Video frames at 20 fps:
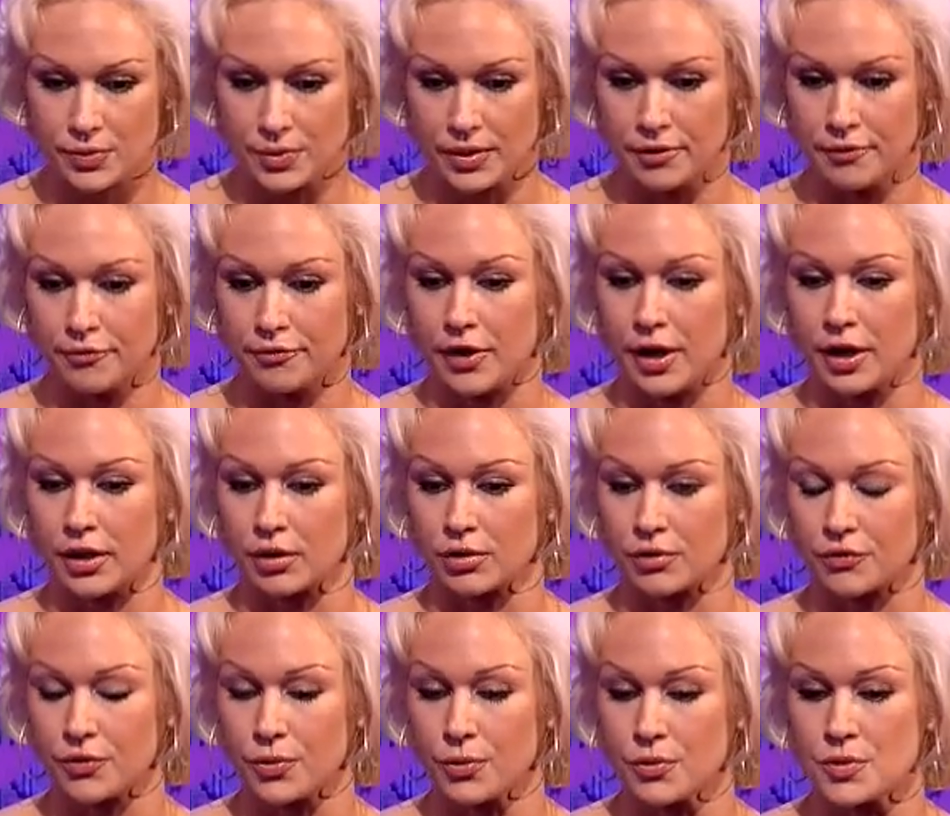to be in the final,
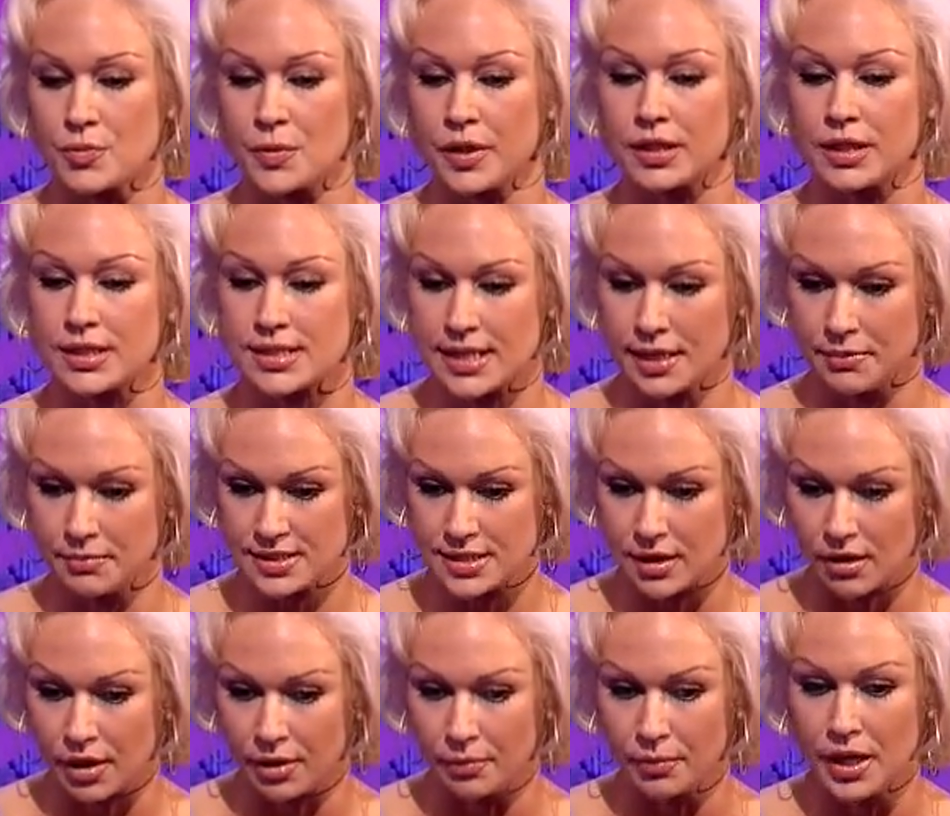of course, but at the same
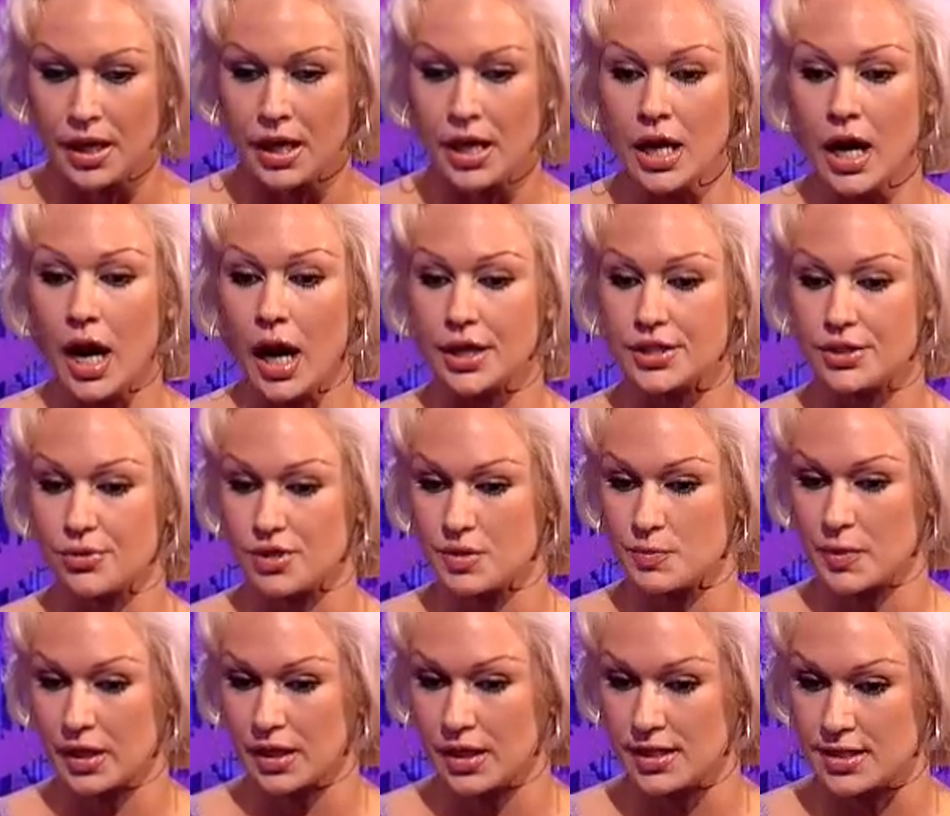time, I do
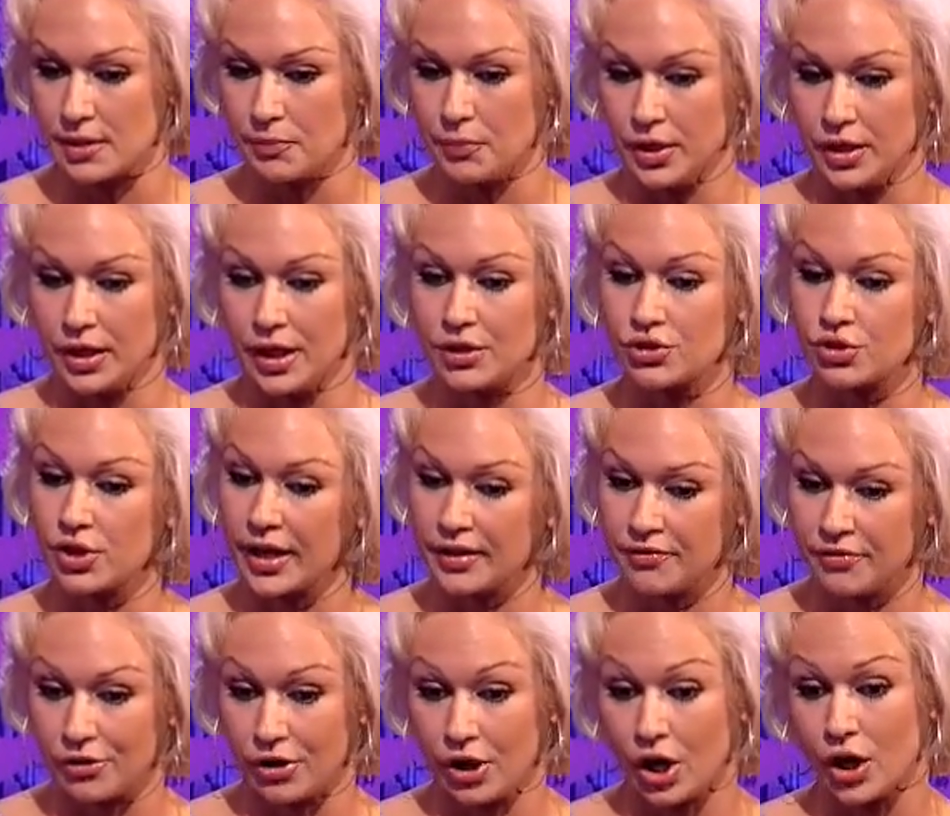respect his opinion. I tried
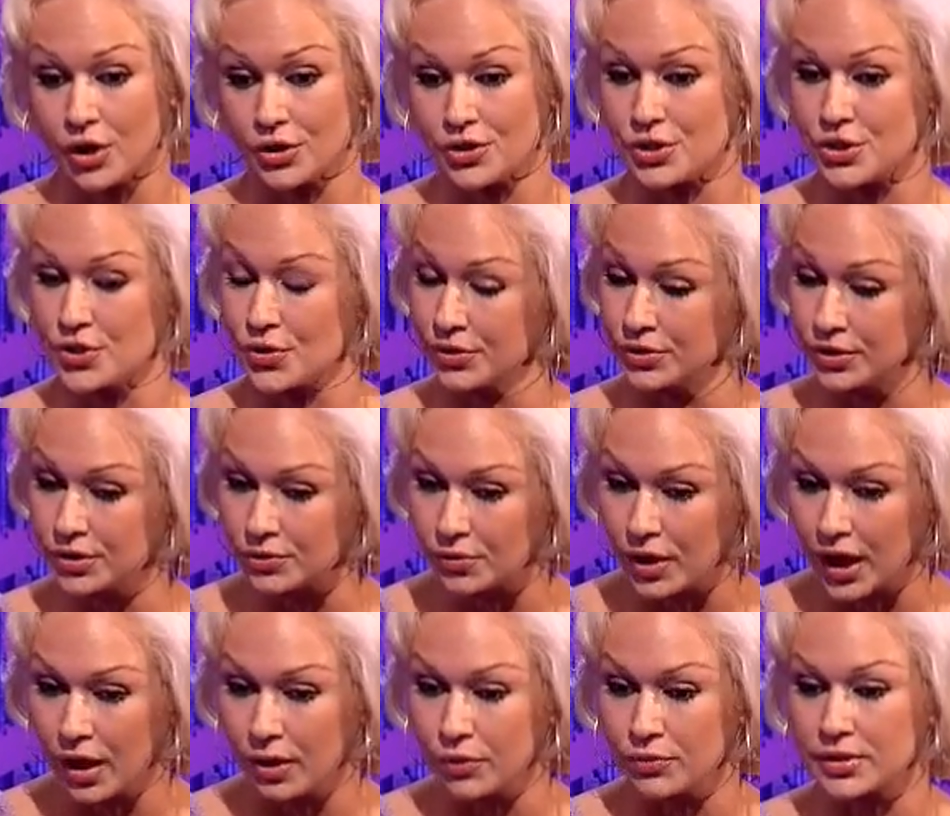very hard to turn it
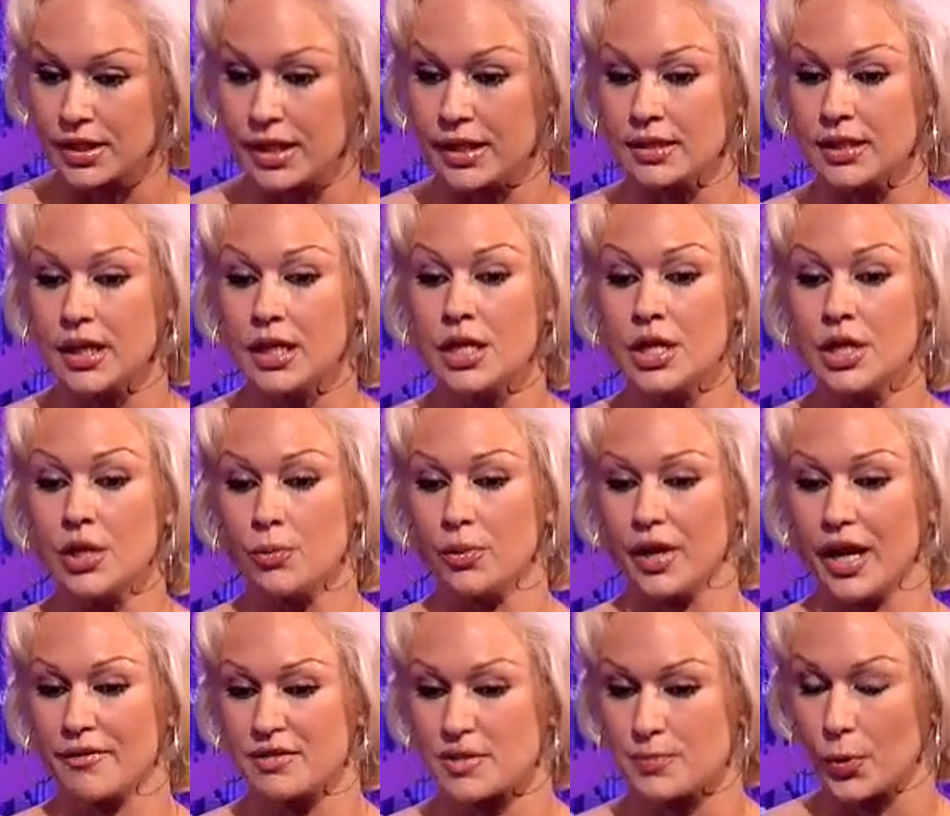around, and we
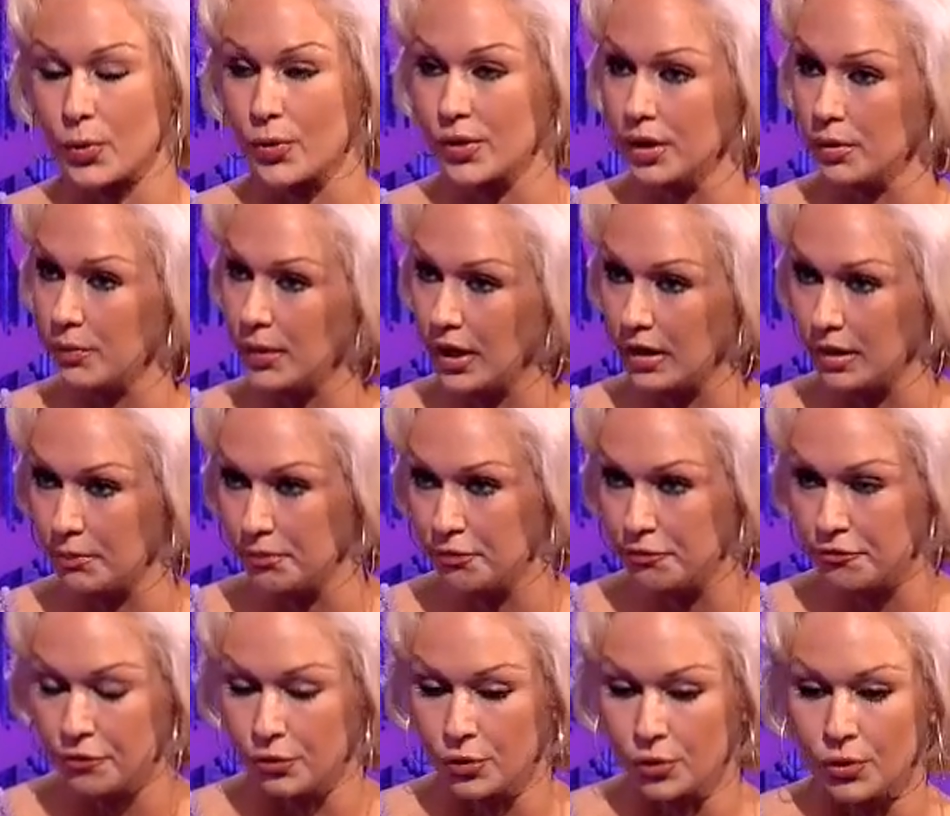have spoken about it
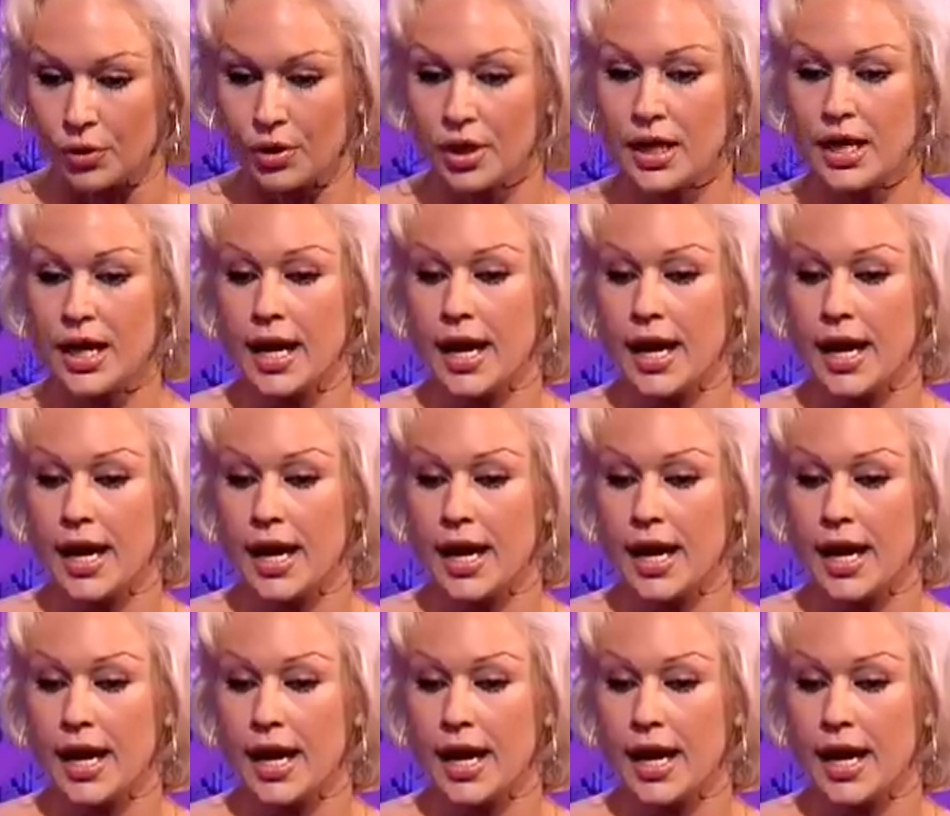before.